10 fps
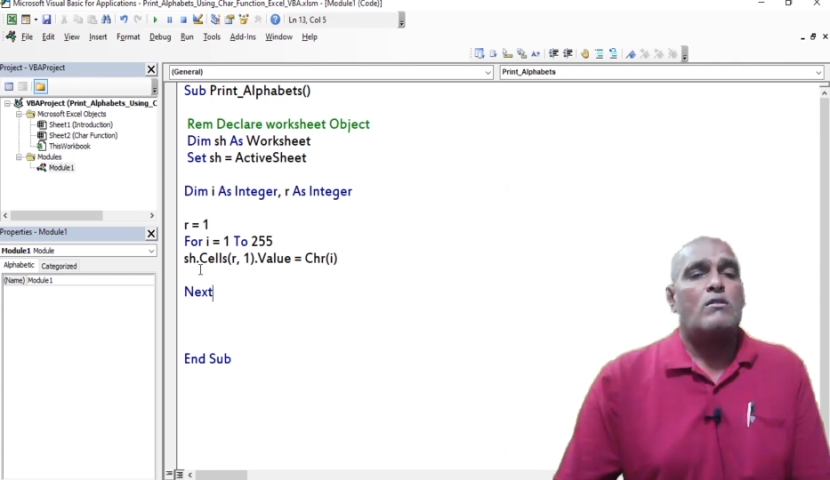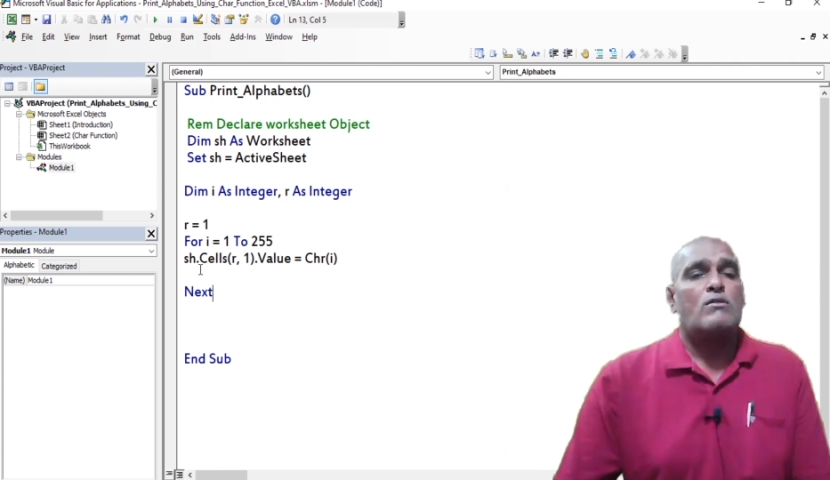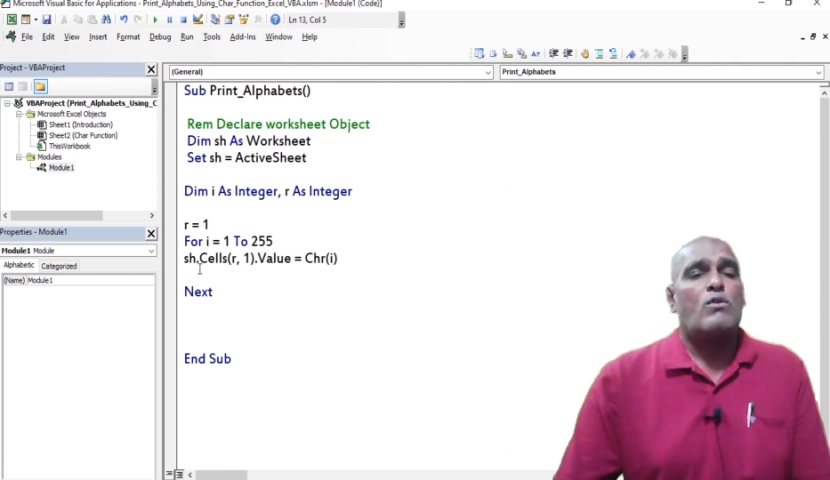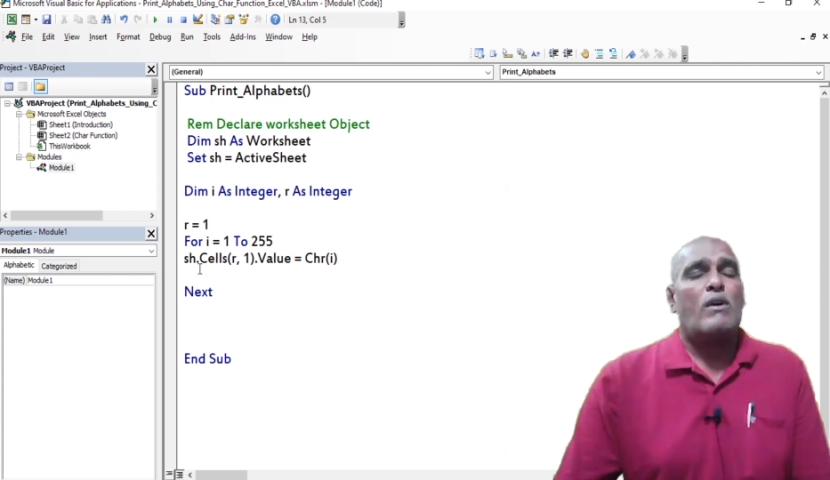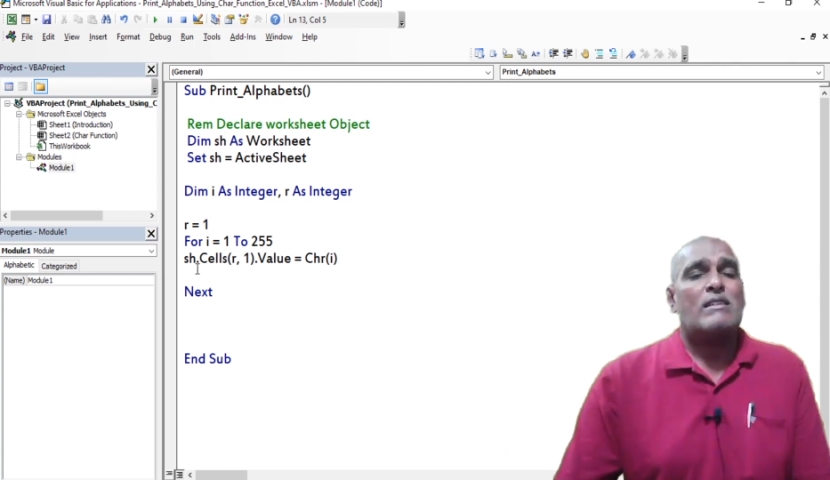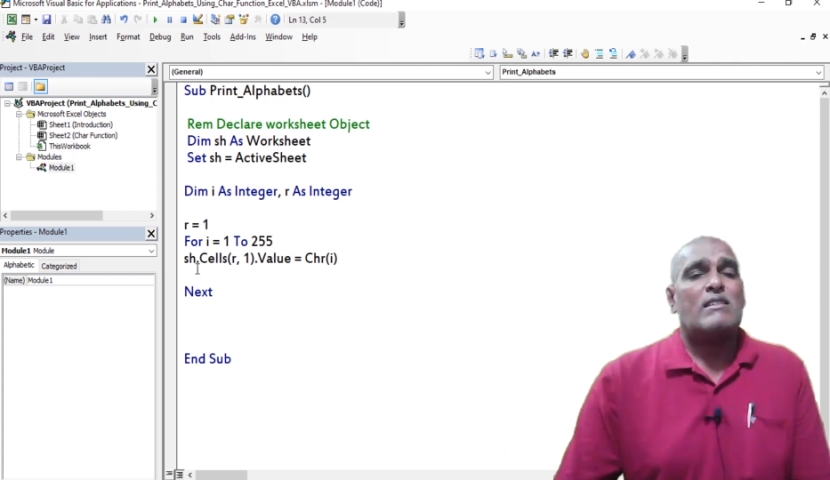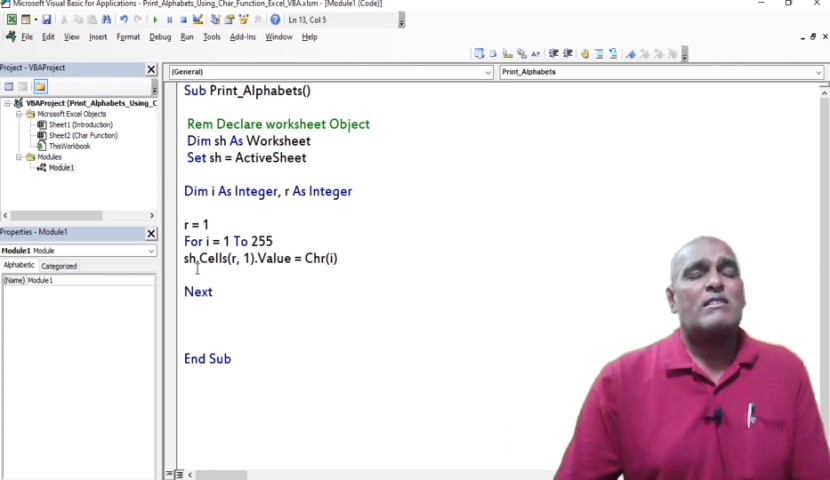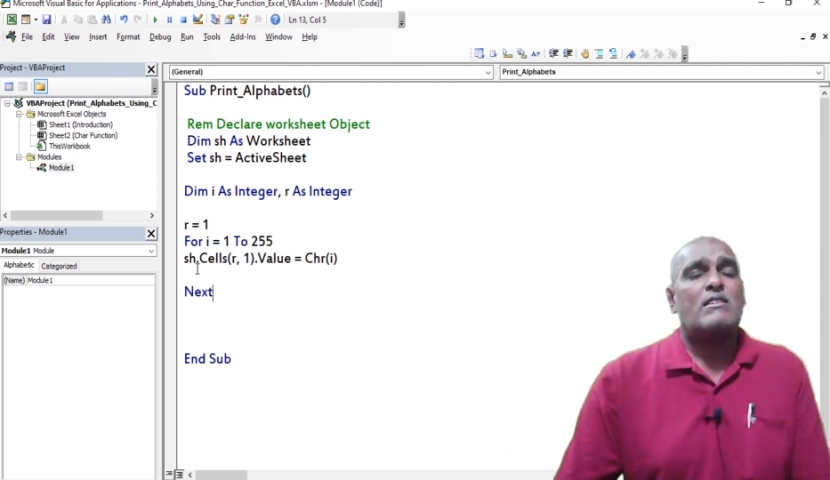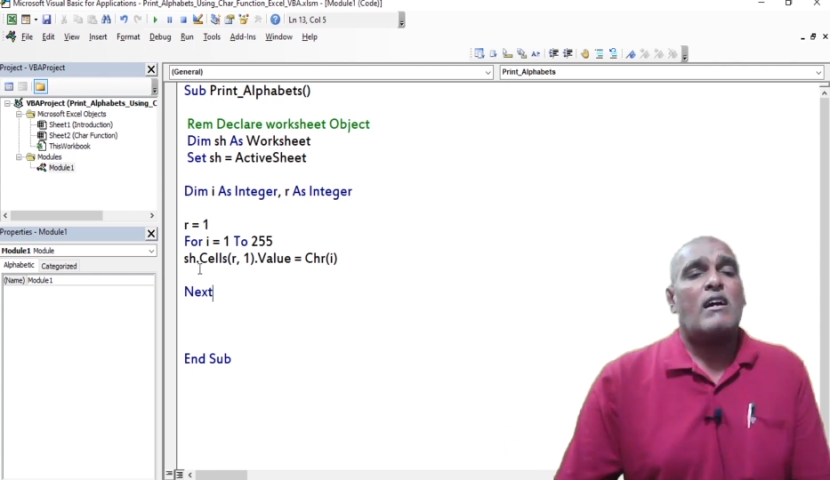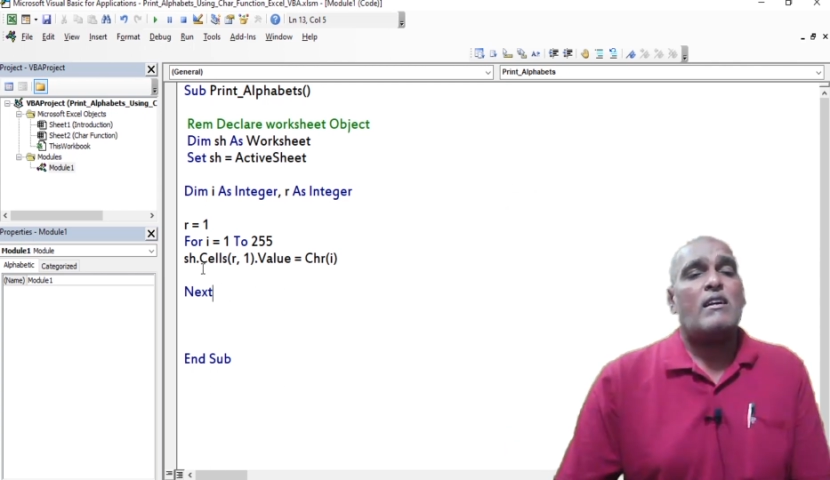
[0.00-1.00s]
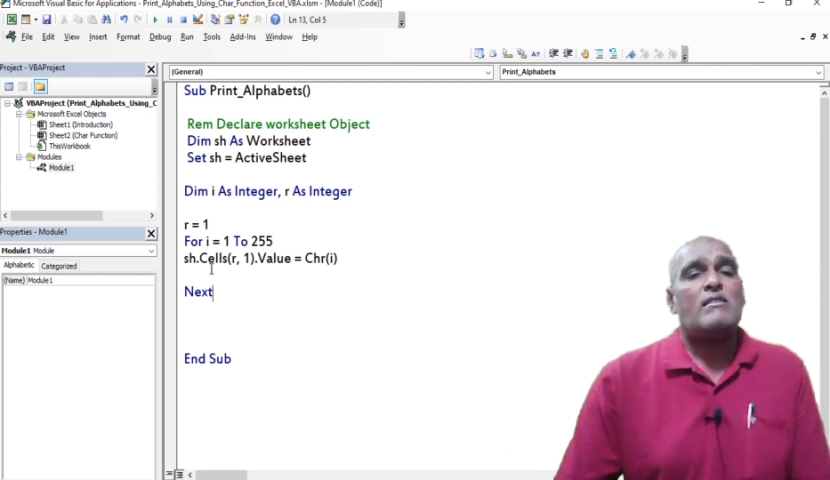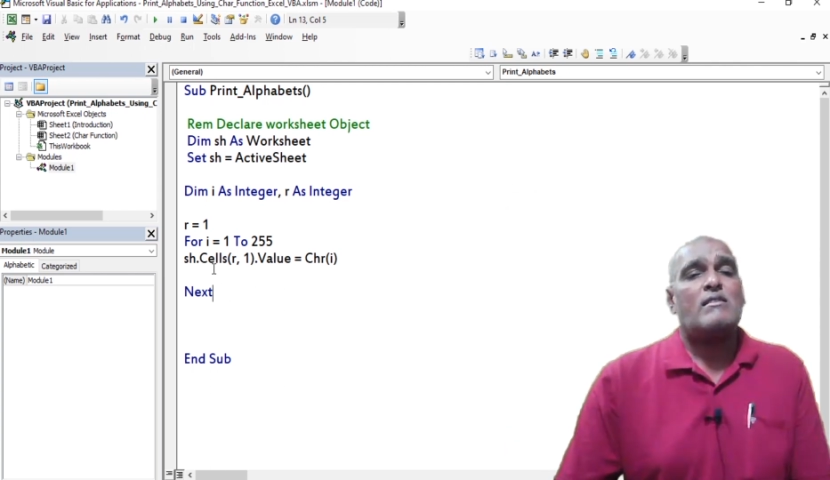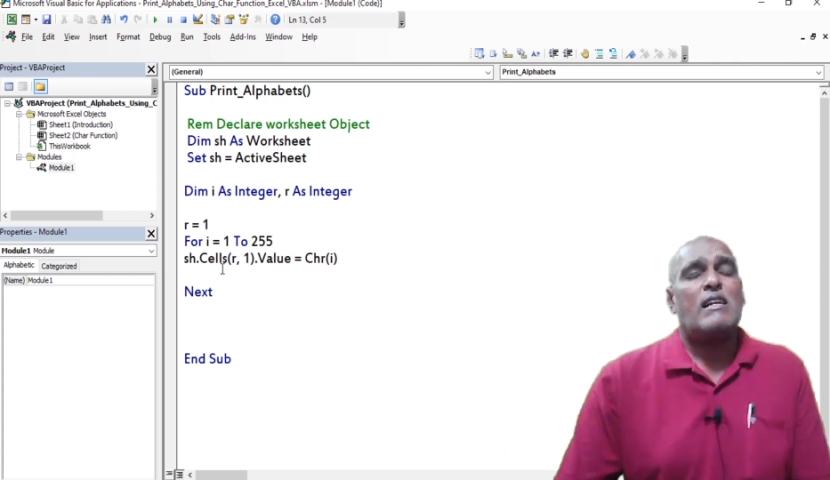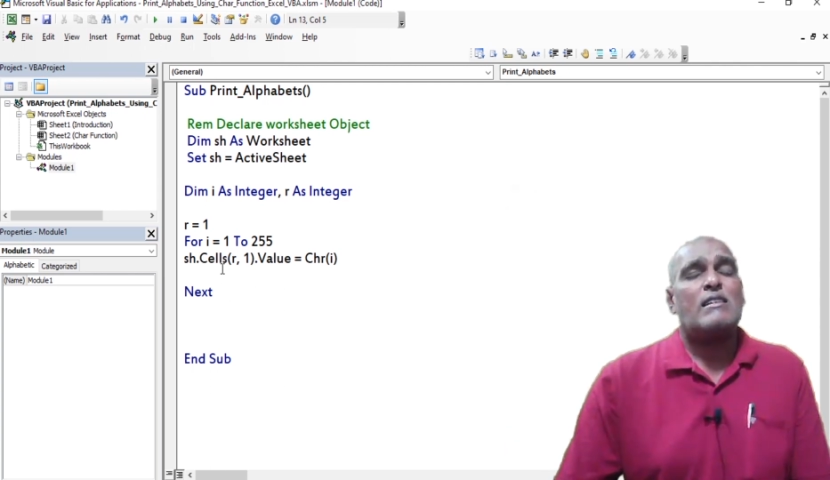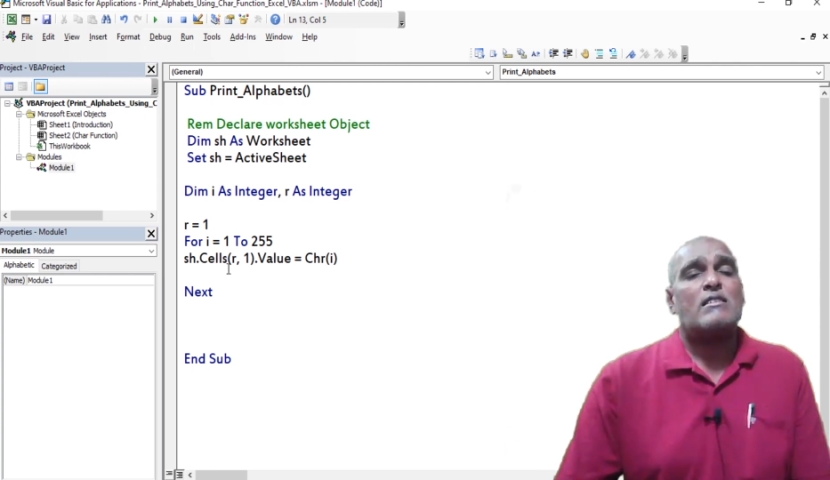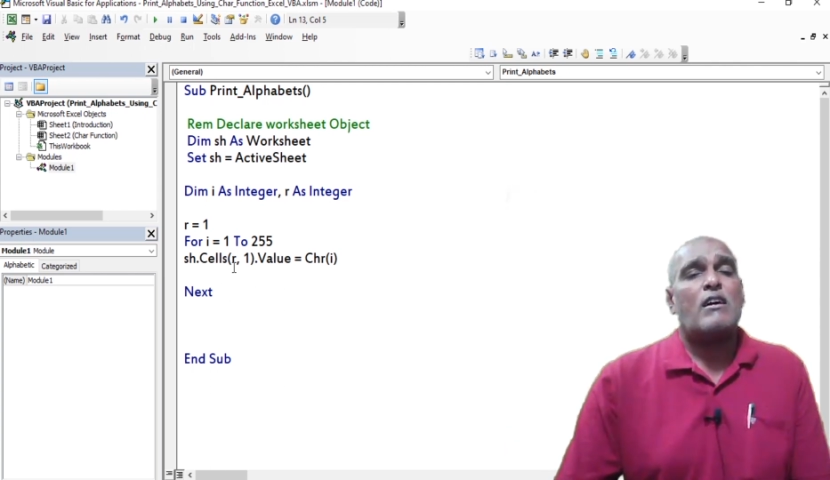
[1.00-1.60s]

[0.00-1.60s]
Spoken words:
So sh dot cells